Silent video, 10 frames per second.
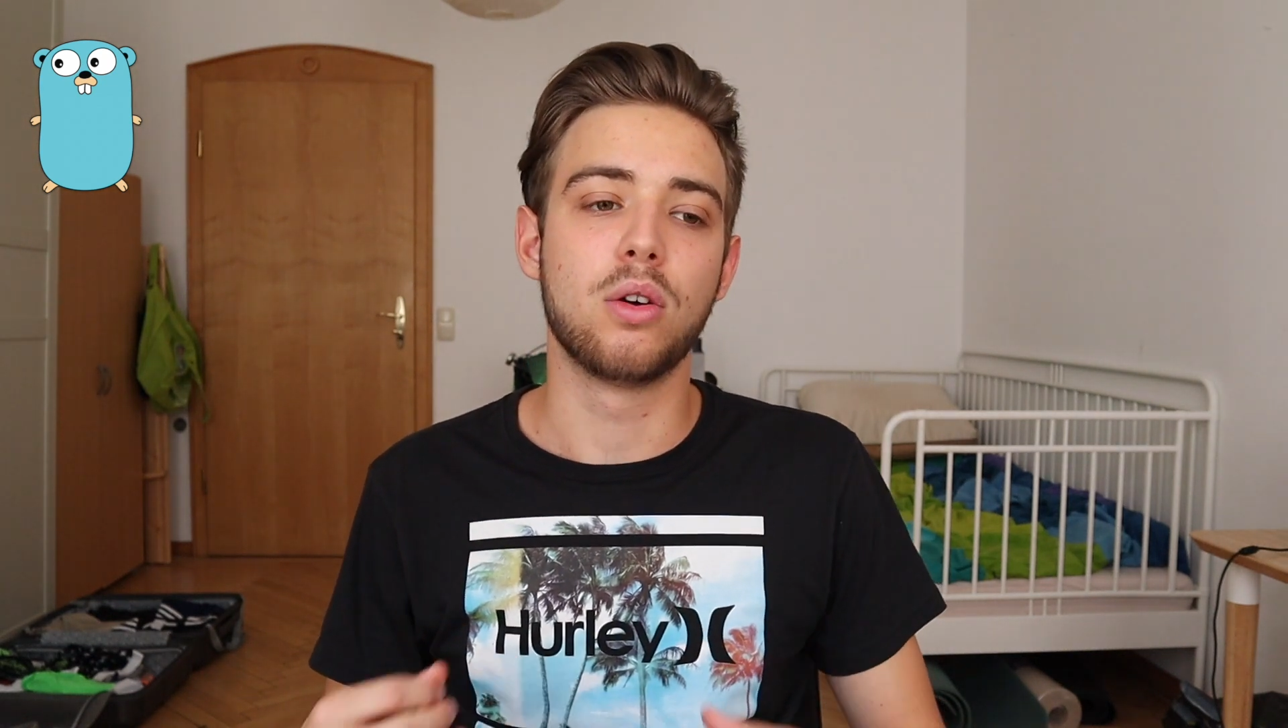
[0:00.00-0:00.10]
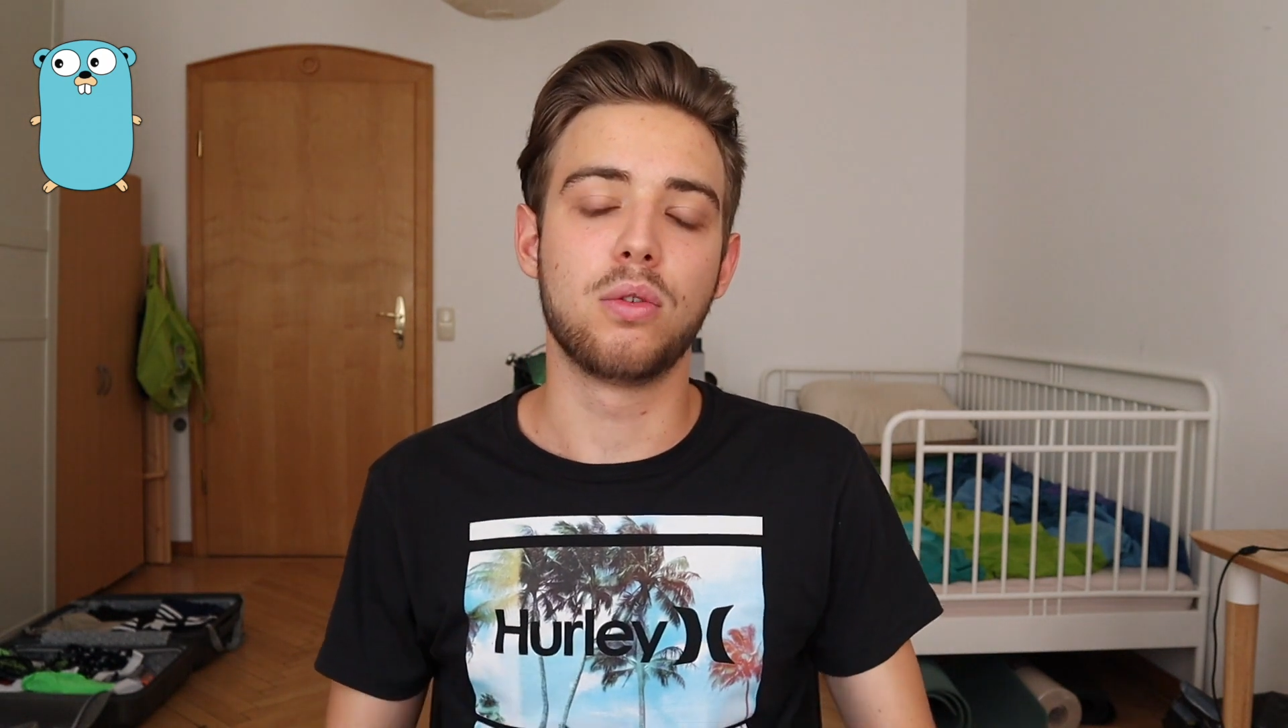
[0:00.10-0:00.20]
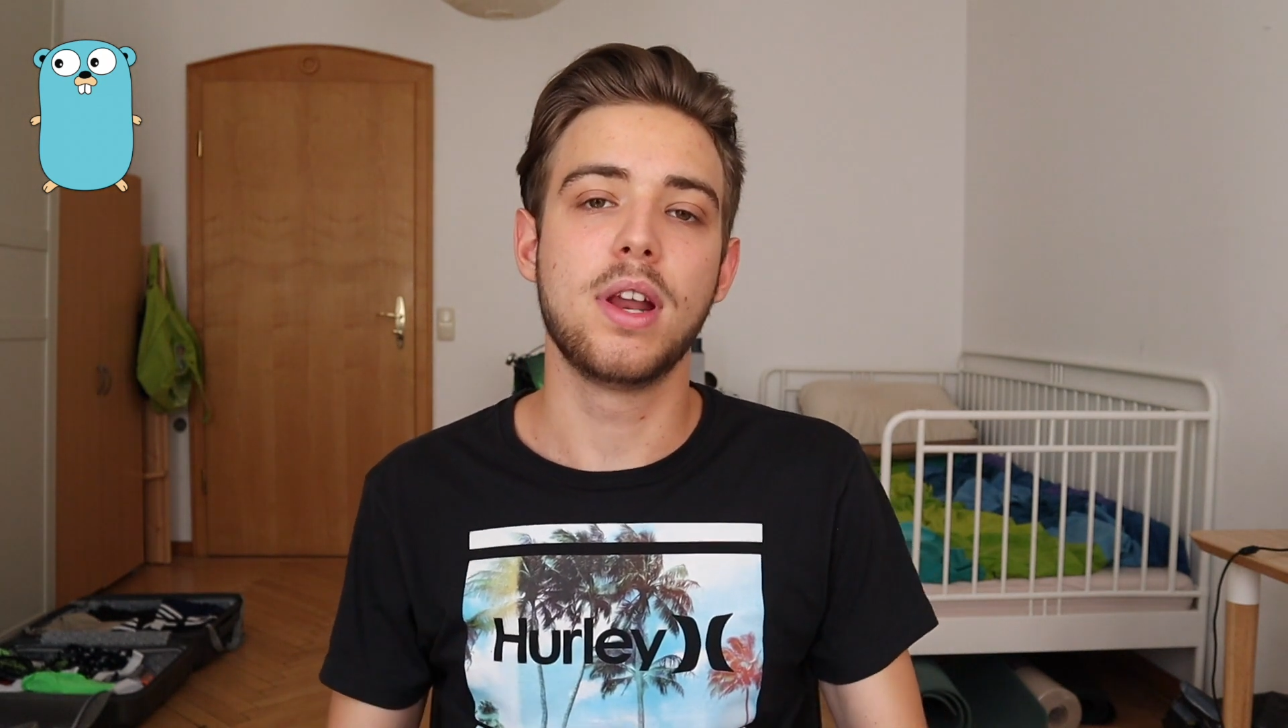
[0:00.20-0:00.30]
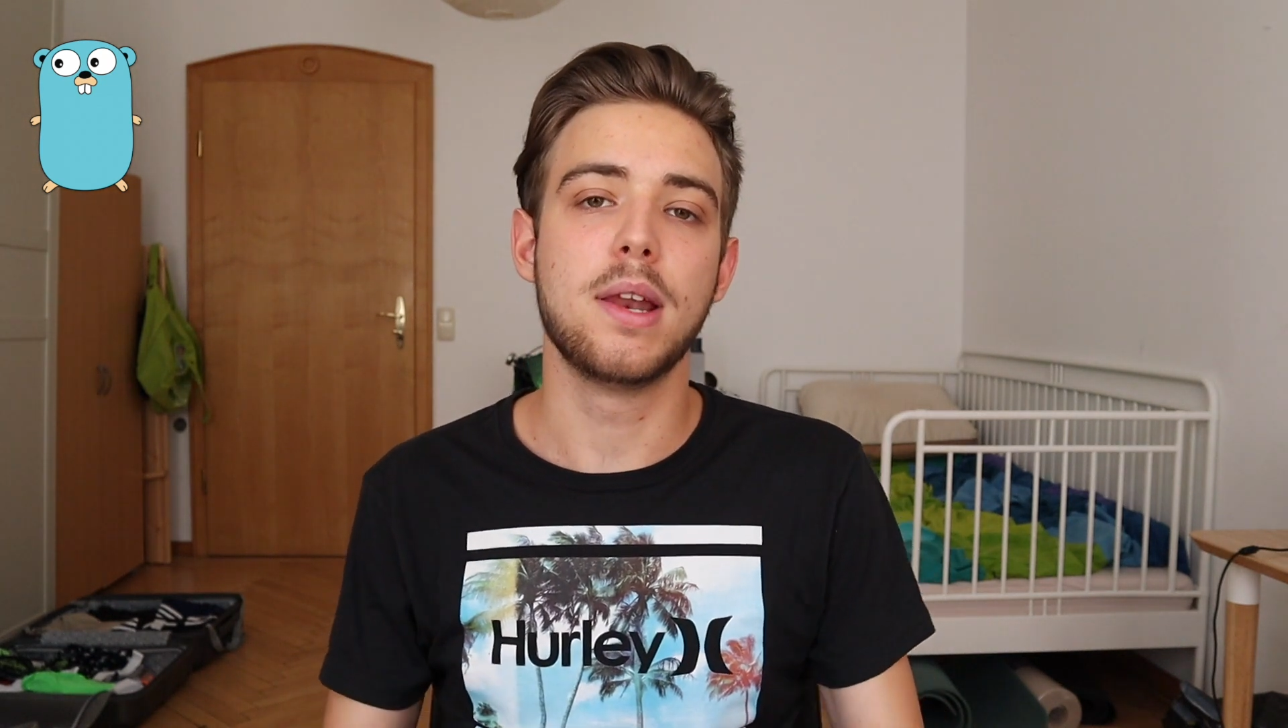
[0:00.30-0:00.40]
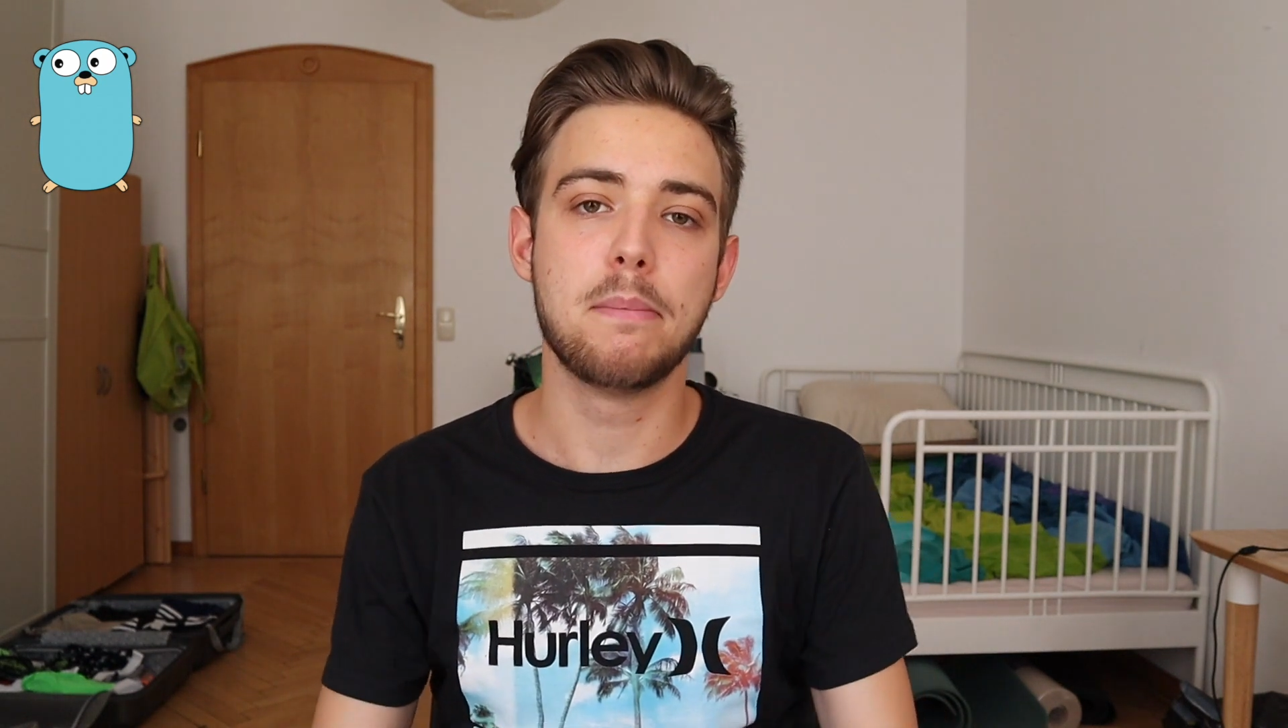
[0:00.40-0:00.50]

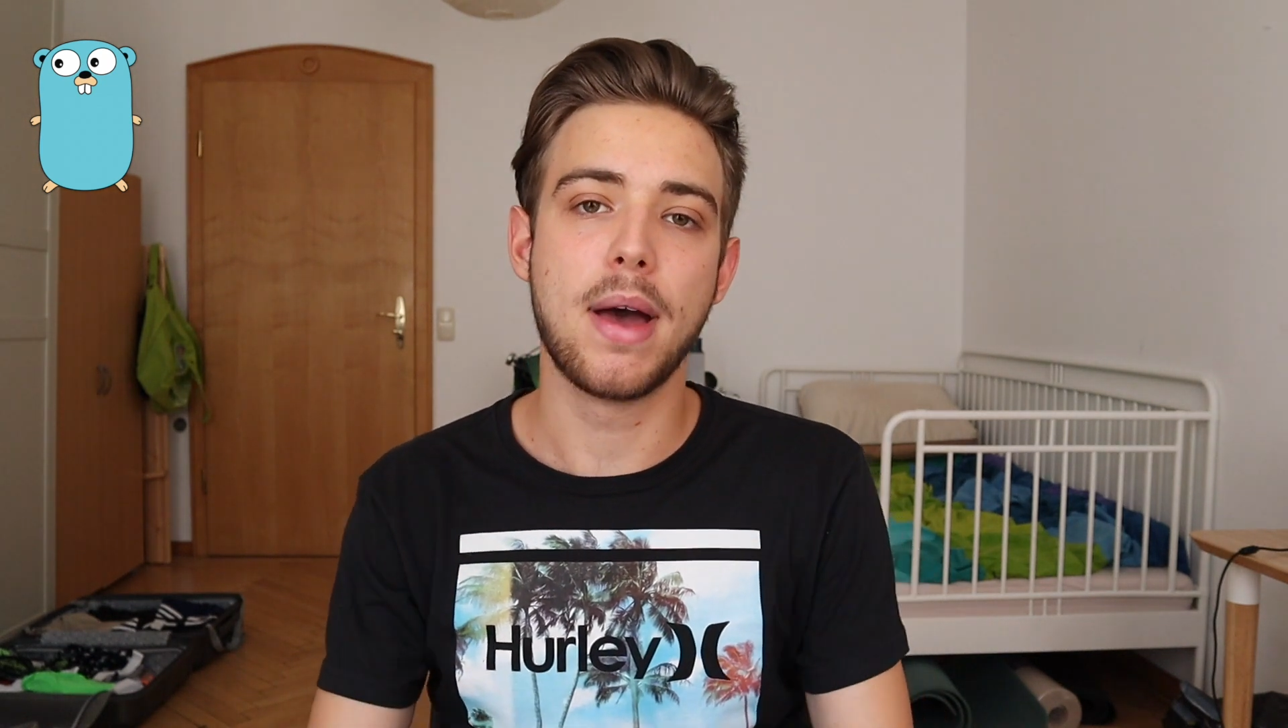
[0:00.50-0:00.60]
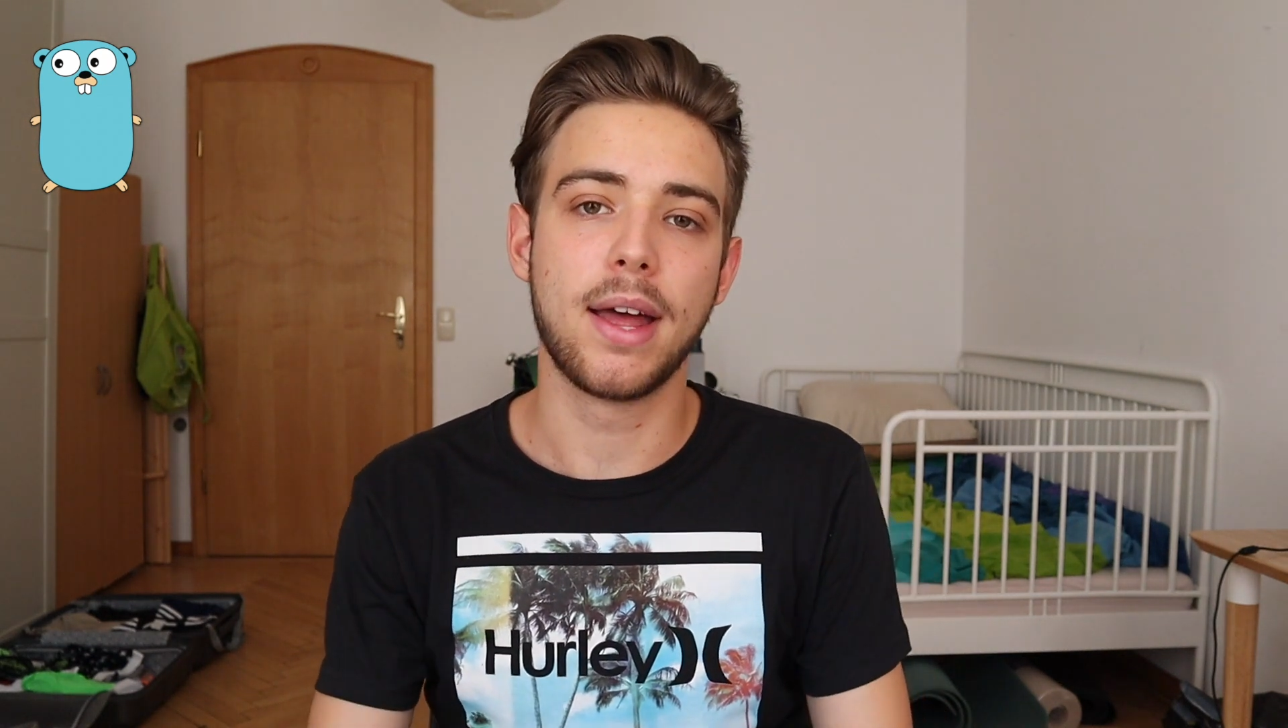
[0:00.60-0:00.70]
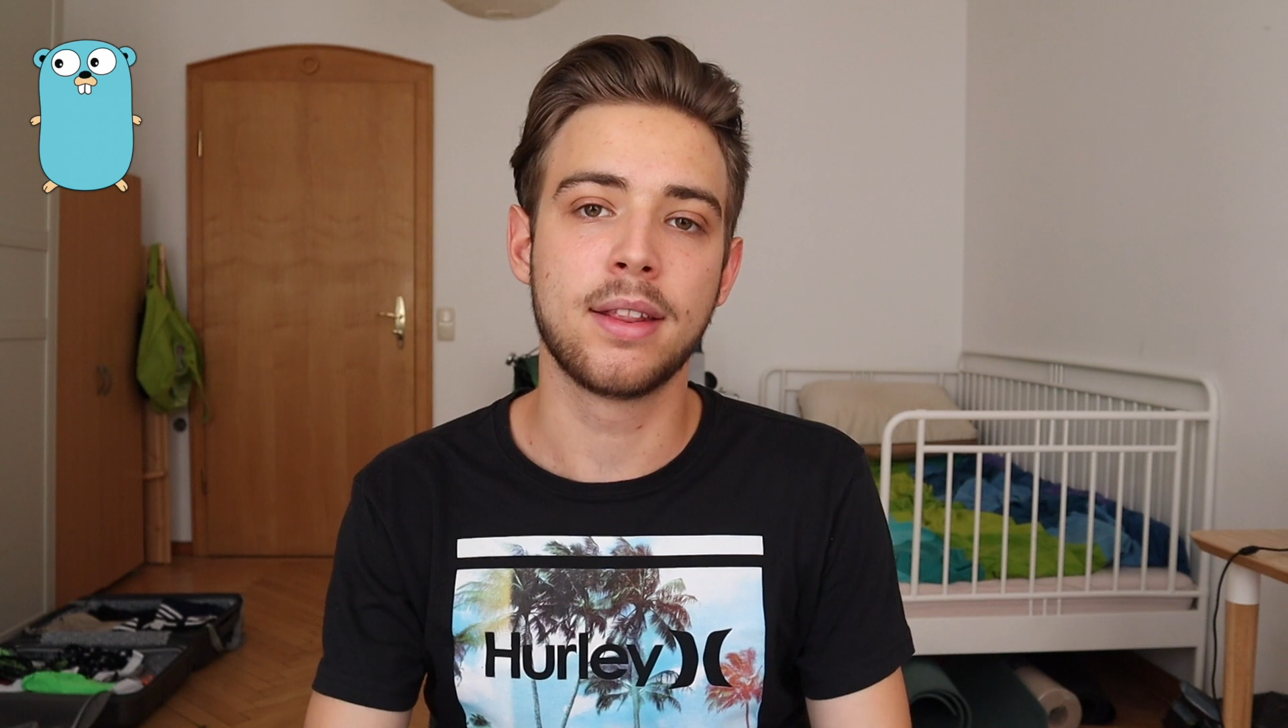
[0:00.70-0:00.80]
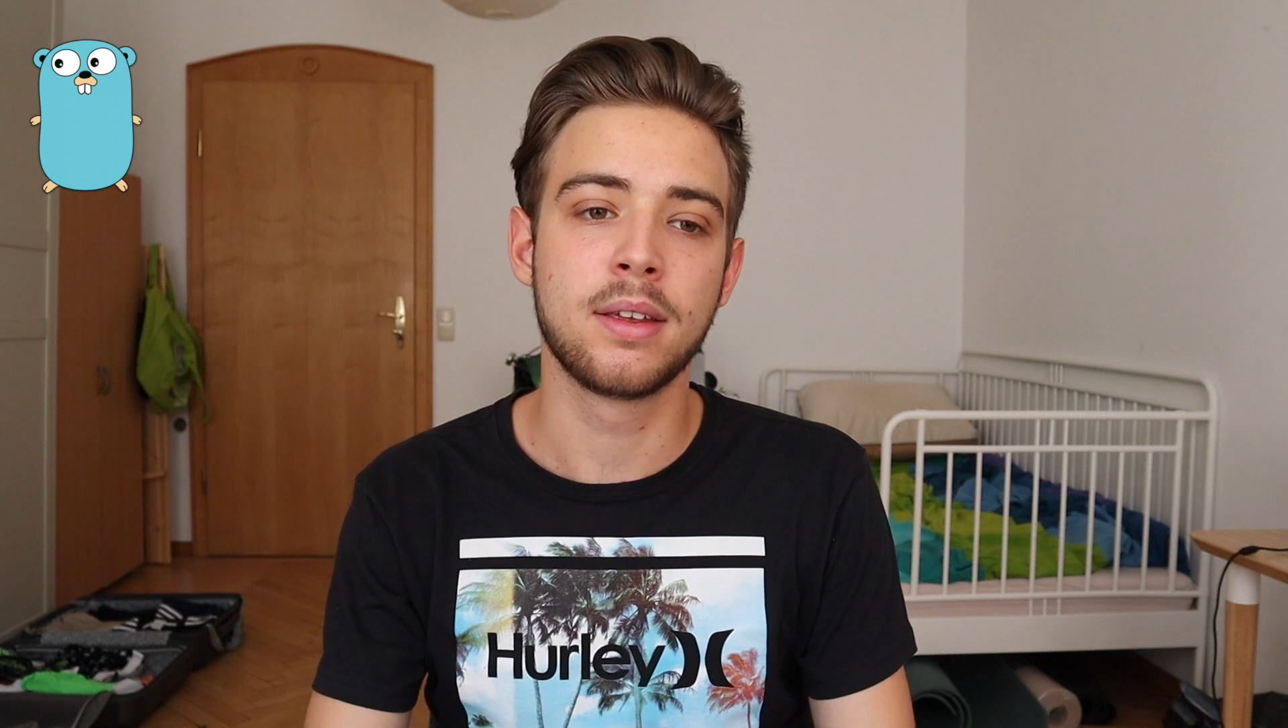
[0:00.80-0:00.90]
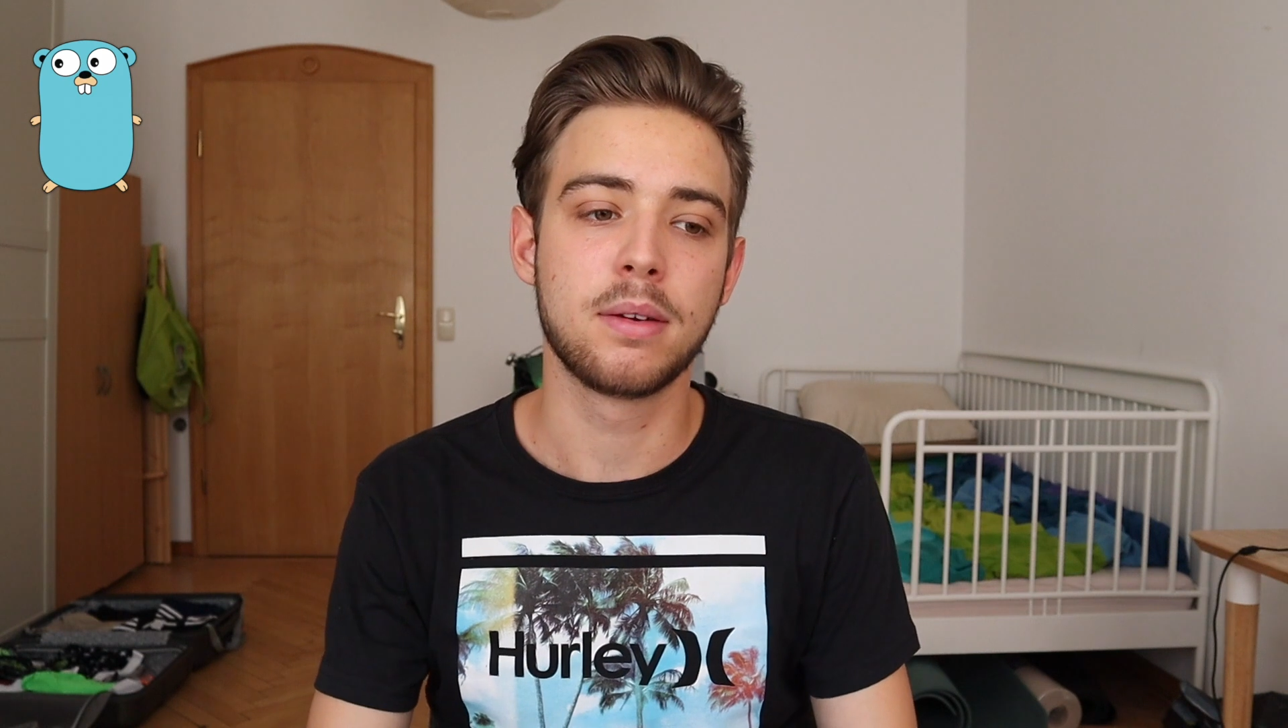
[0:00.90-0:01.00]
really
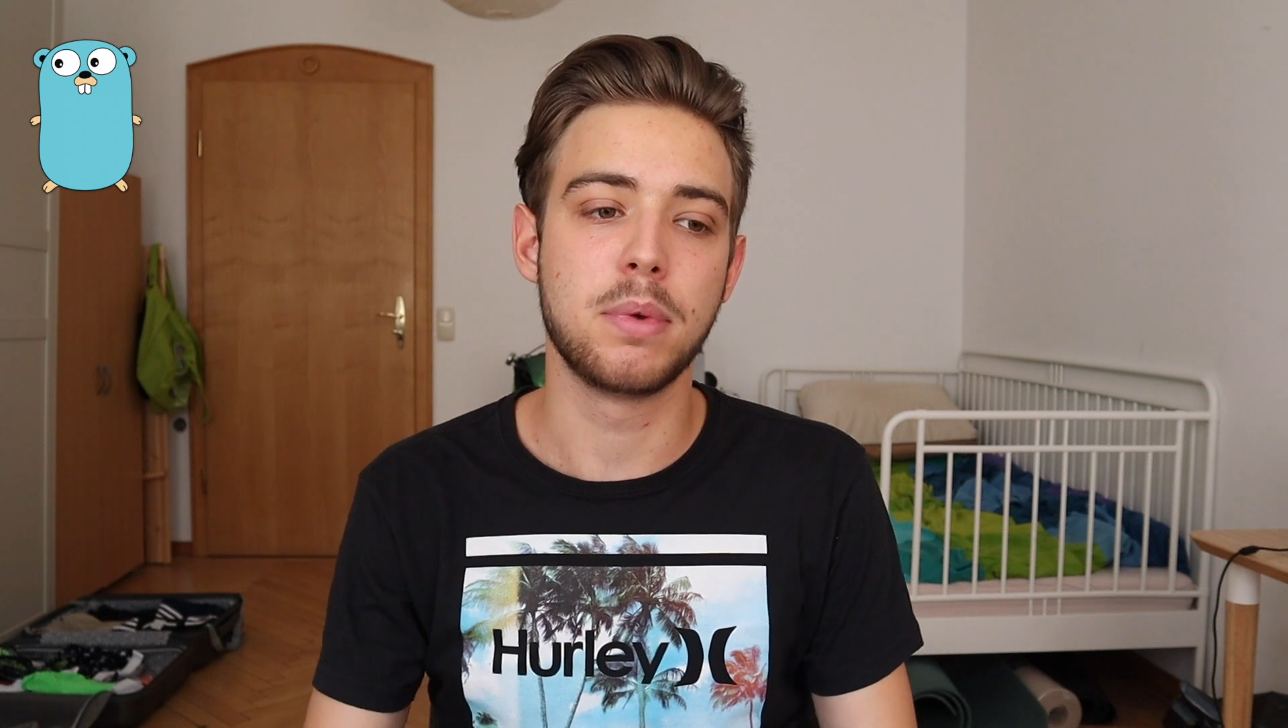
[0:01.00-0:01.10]
bad